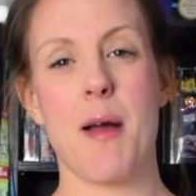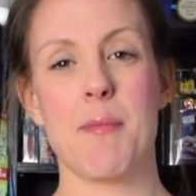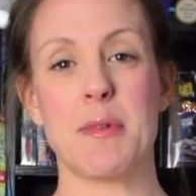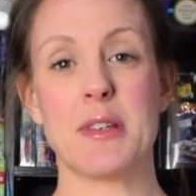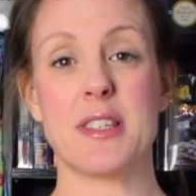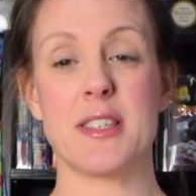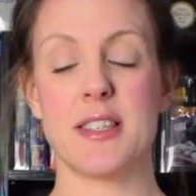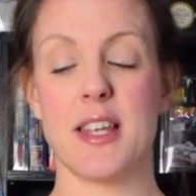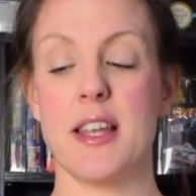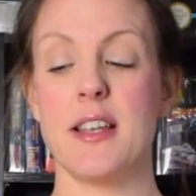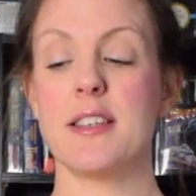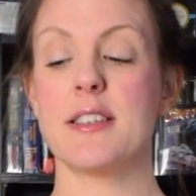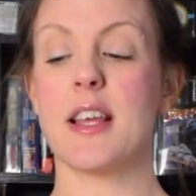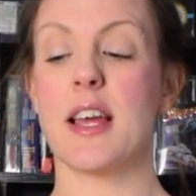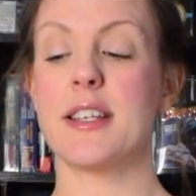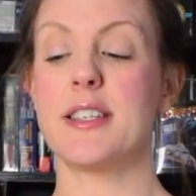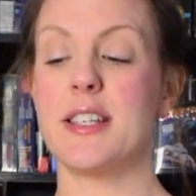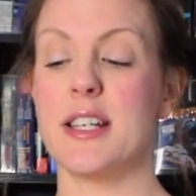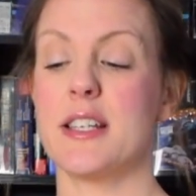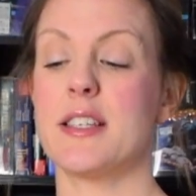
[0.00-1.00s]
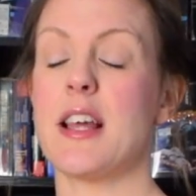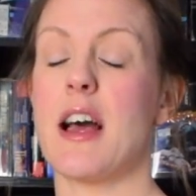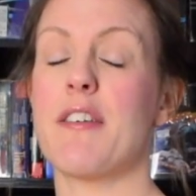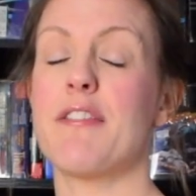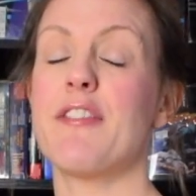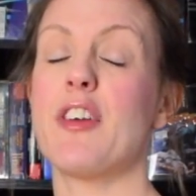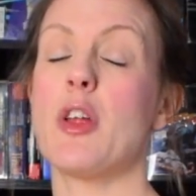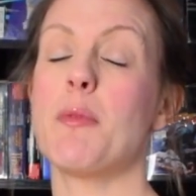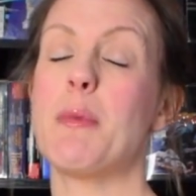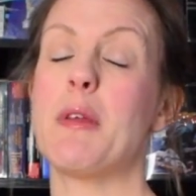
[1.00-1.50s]
since I did that
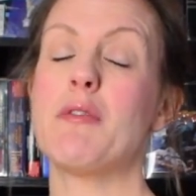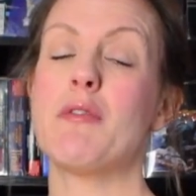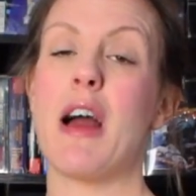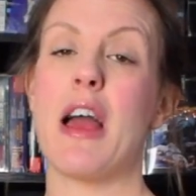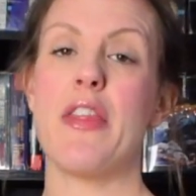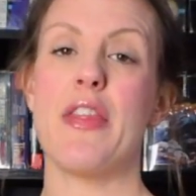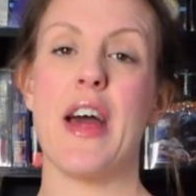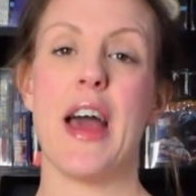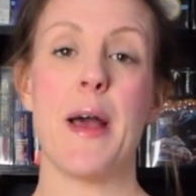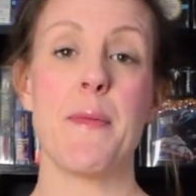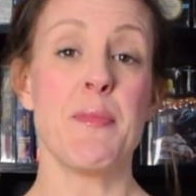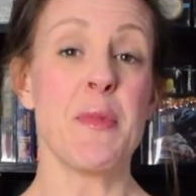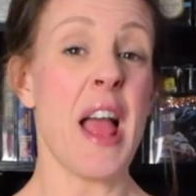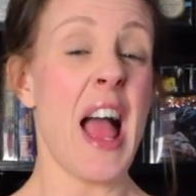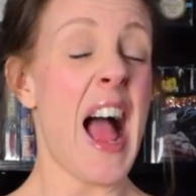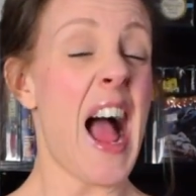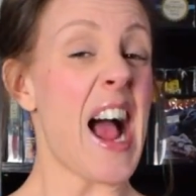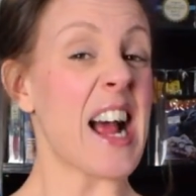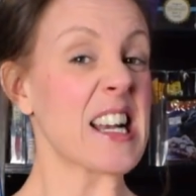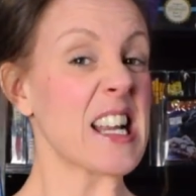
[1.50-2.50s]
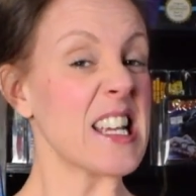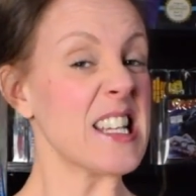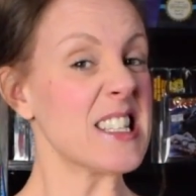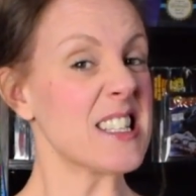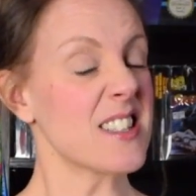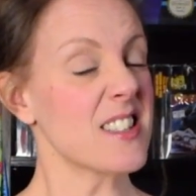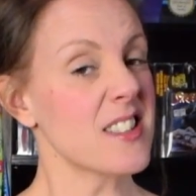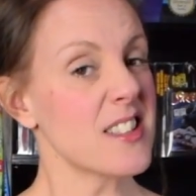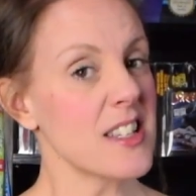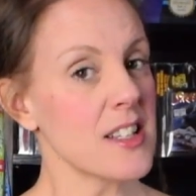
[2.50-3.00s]
filming right there, and I
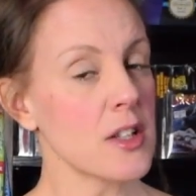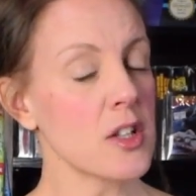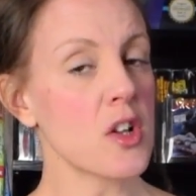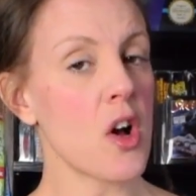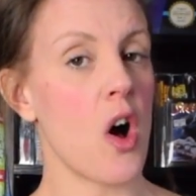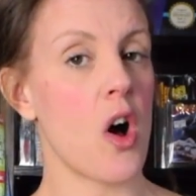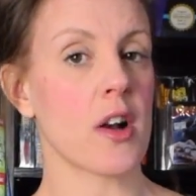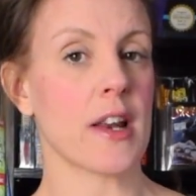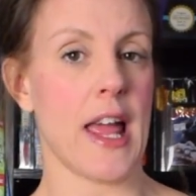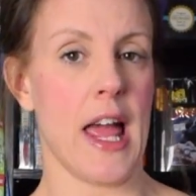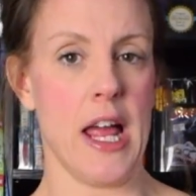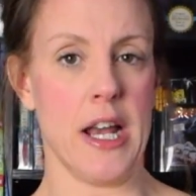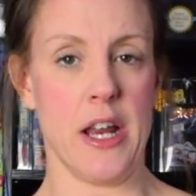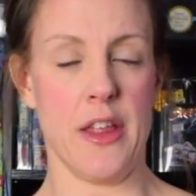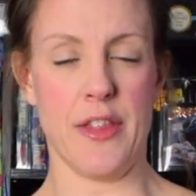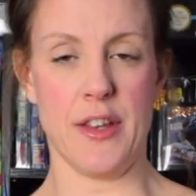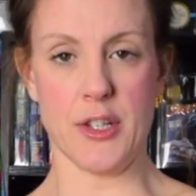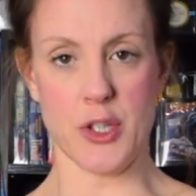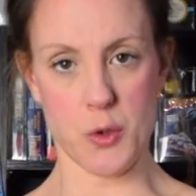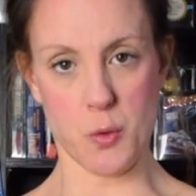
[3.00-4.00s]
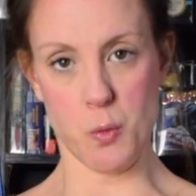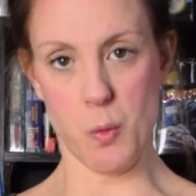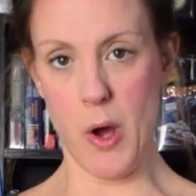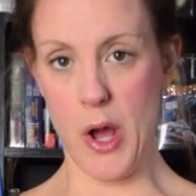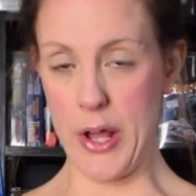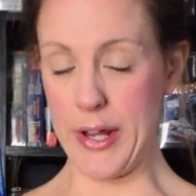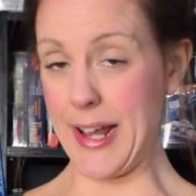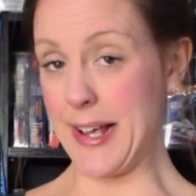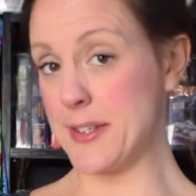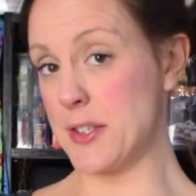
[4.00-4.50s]
still can't get anything to work.